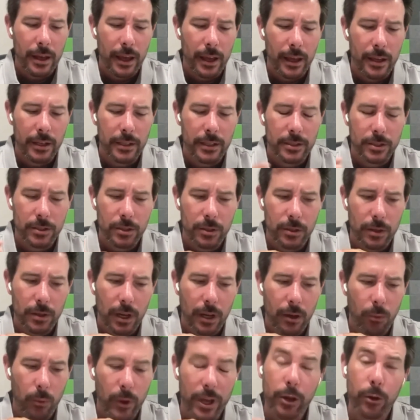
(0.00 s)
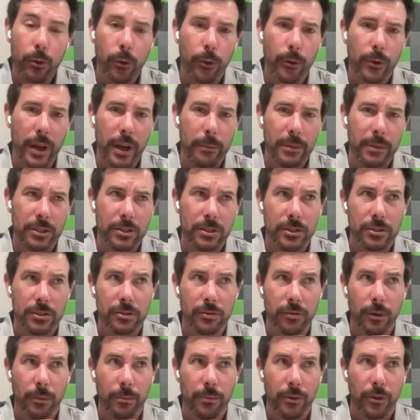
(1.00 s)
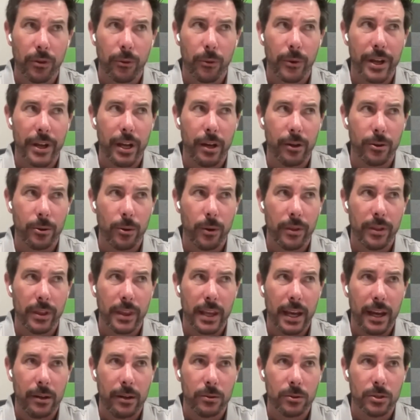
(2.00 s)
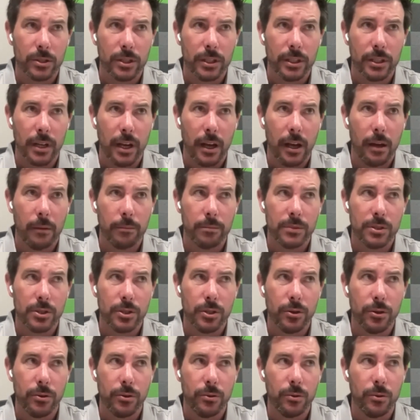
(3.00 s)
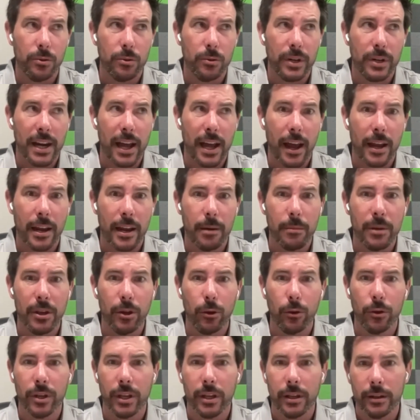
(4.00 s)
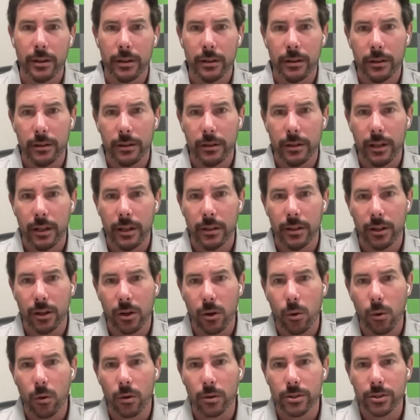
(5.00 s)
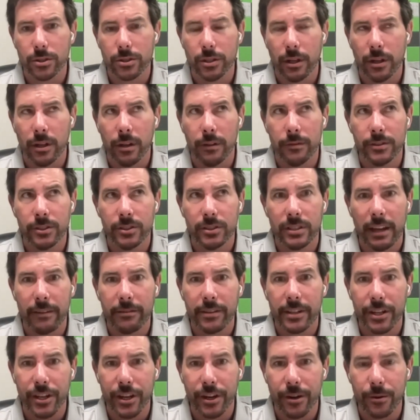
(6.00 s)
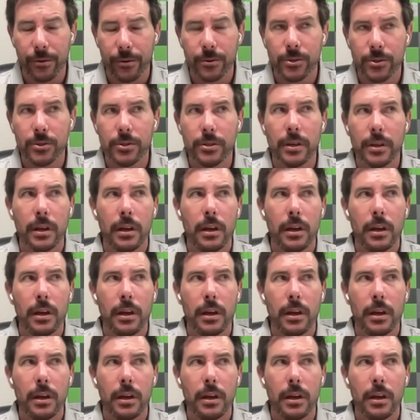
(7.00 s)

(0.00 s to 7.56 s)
and uh, we grew that business from three hundred thousand dollars up to nine million dollars in the course of seven years.